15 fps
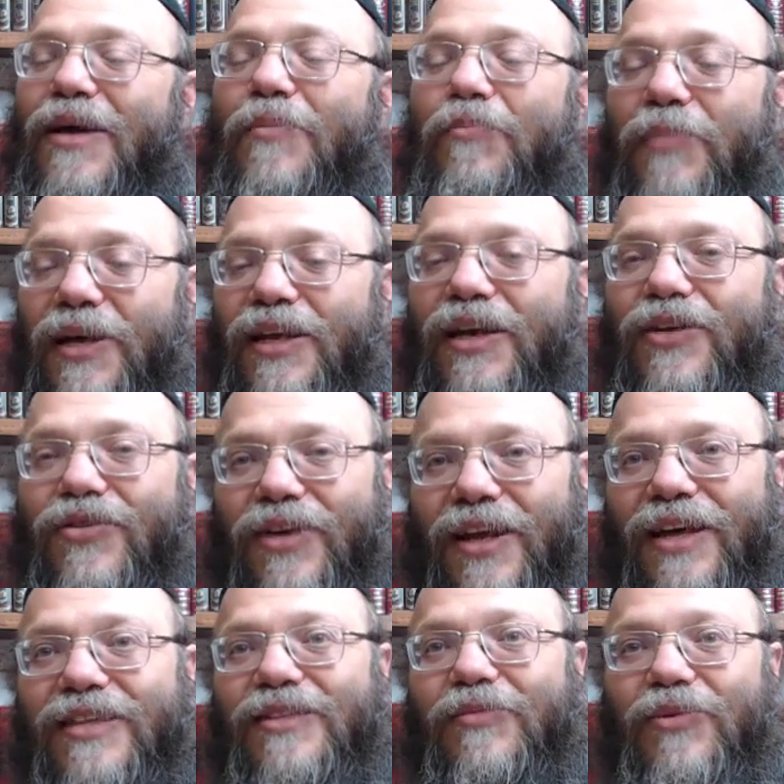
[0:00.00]
Many
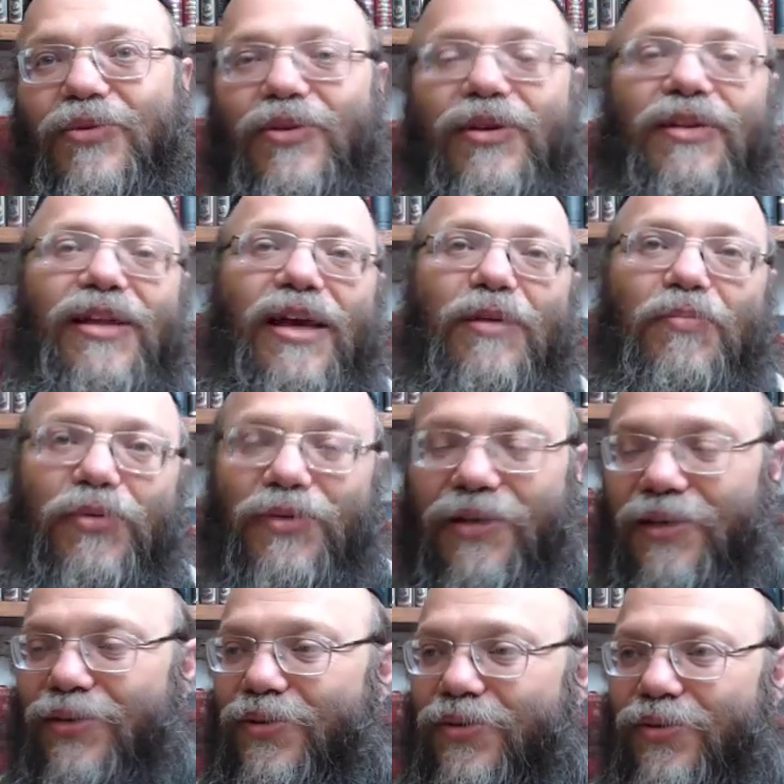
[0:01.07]
Ashkenazim are doing like
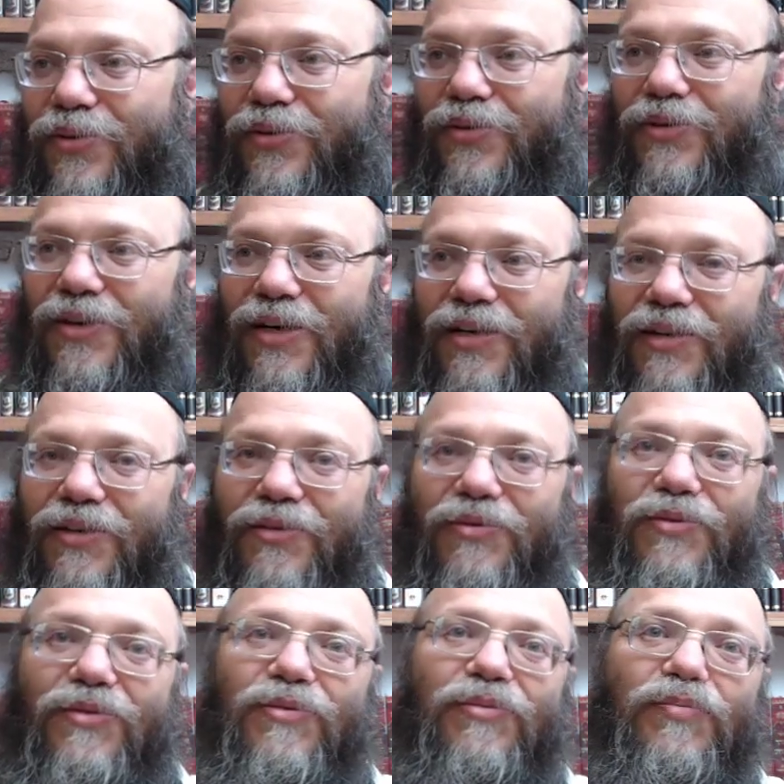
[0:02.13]
potato, onion,
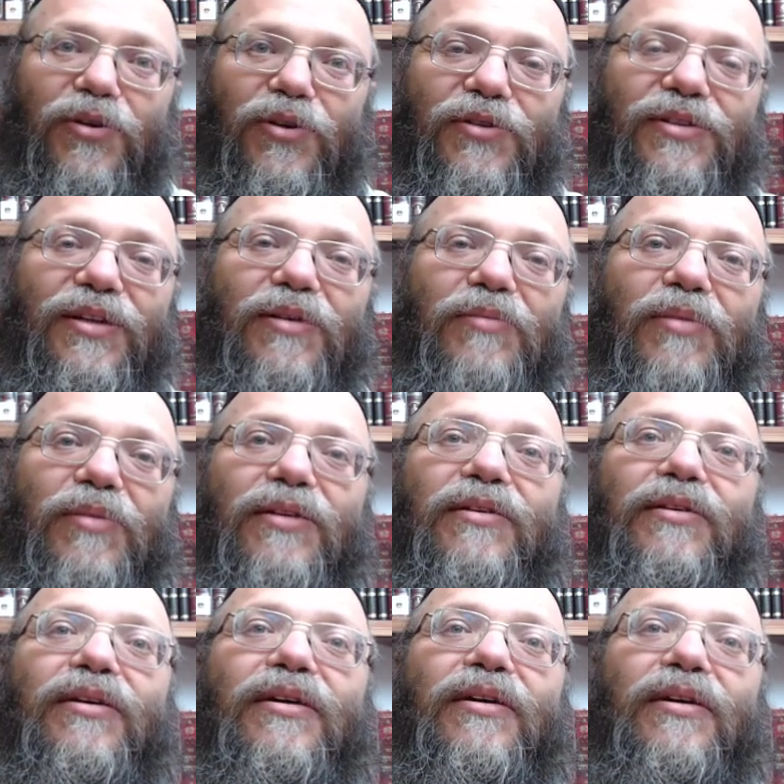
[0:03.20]
or parsley, but
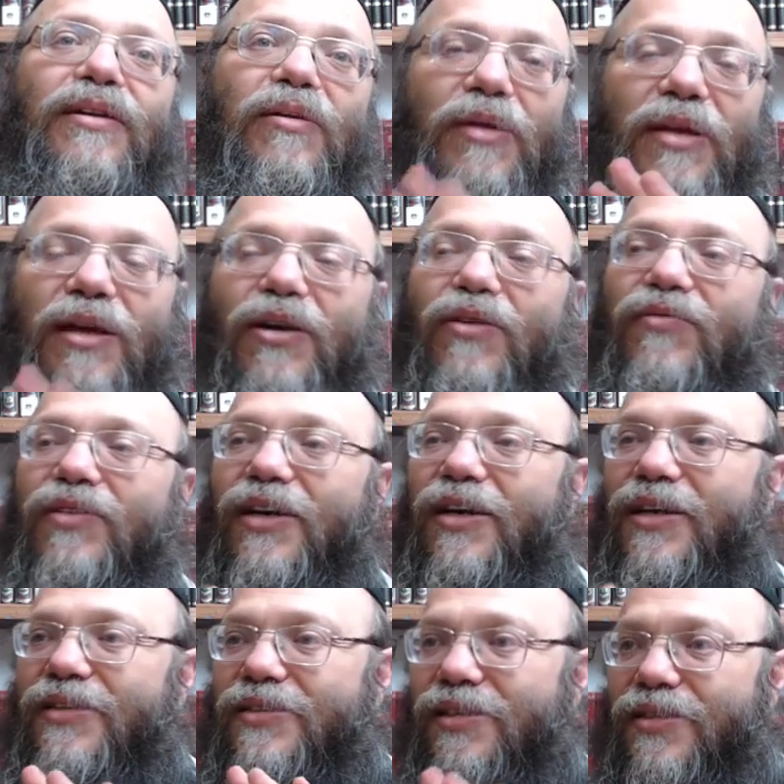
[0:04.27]
the minhag of the
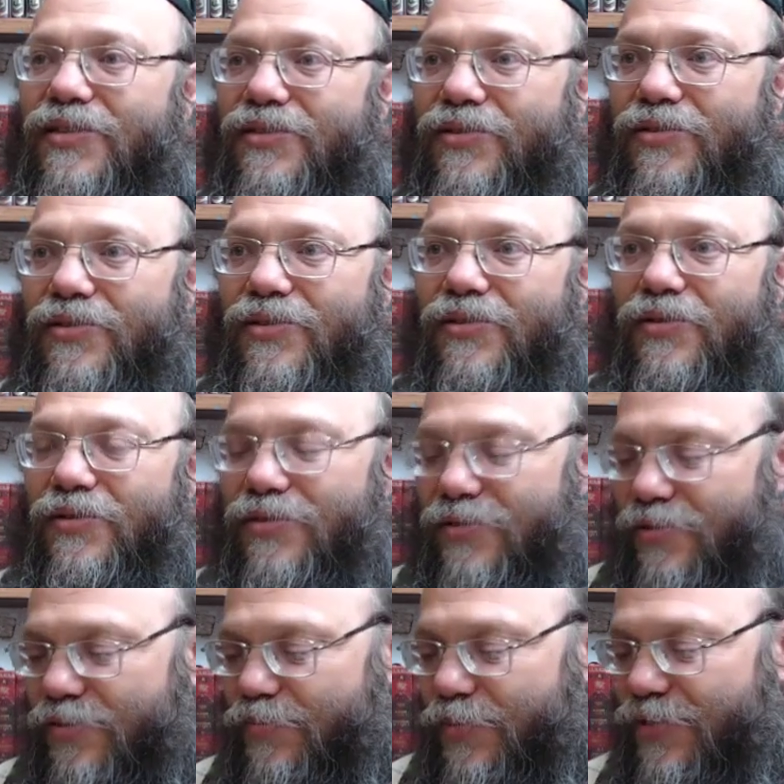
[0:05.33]
Arizal is
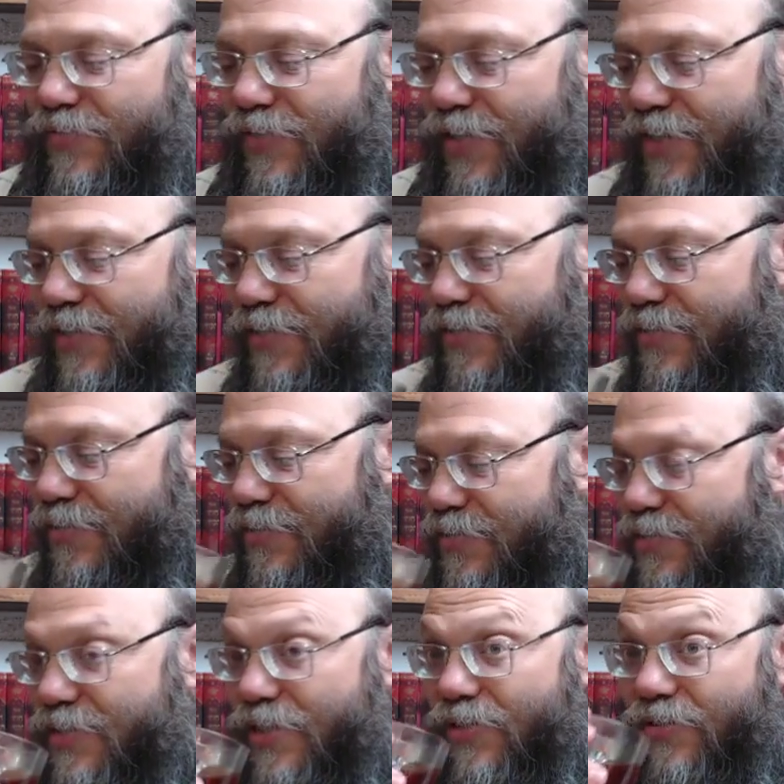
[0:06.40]
specifically
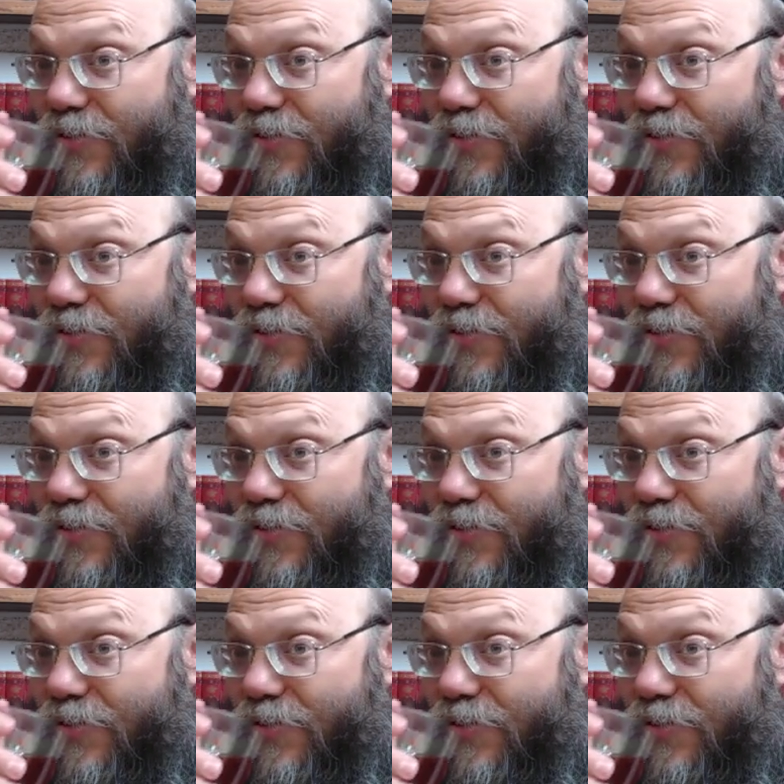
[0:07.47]
celery.